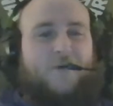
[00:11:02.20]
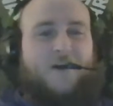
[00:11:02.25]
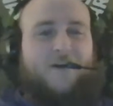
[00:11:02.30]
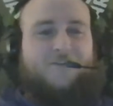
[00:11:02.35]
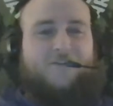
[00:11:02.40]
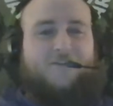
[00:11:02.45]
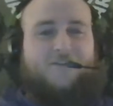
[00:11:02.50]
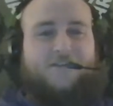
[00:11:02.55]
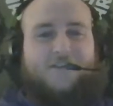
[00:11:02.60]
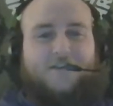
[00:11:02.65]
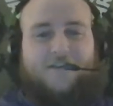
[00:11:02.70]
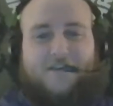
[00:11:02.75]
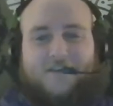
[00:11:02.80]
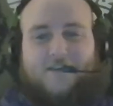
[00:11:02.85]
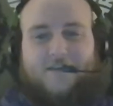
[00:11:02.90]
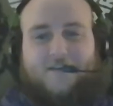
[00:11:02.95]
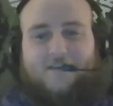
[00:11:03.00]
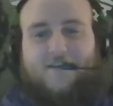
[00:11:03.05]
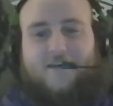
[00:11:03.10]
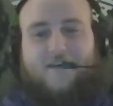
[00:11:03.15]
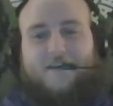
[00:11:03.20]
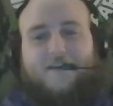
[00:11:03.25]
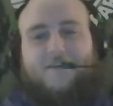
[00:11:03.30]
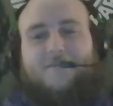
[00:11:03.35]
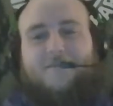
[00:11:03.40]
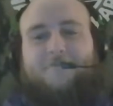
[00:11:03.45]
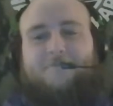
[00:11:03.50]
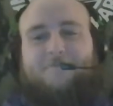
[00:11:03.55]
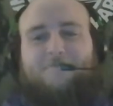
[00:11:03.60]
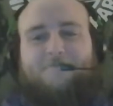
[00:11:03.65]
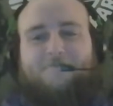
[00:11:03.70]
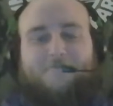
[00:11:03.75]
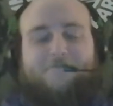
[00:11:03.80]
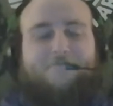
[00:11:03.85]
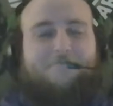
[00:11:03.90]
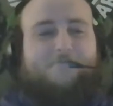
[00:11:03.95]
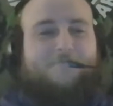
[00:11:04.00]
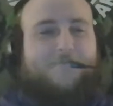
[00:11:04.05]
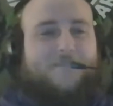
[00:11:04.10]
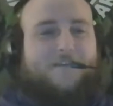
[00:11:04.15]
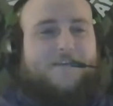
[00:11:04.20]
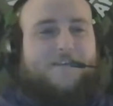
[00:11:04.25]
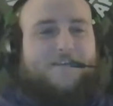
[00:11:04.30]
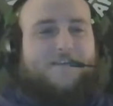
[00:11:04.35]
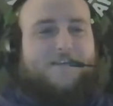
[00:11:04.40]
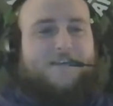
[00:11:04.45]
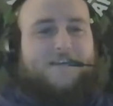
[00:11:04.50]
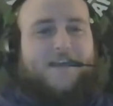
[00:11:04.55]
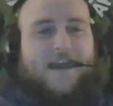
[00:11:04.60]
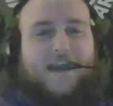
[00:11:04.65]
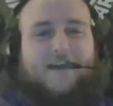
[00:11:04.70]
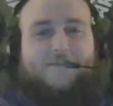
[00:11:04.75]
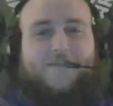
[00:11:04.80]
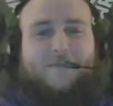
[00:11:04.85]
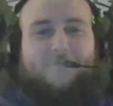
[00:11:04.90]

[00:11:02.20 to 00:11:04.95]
at Washington. And yeah, I